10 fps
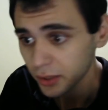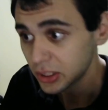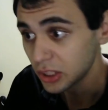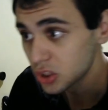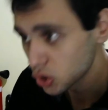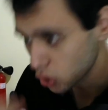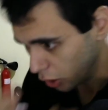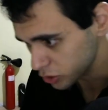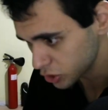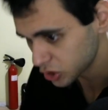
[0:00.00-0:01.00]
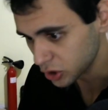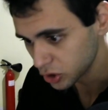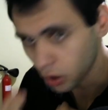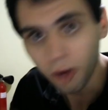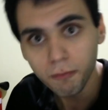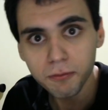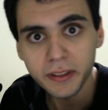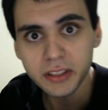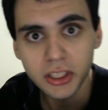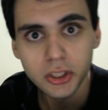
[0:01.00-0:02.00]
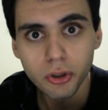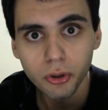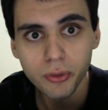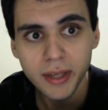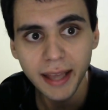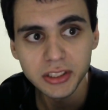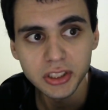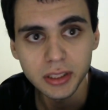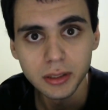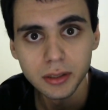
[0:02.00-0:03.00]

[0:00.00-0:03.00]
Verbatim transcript: There's constant conflict that you're creating.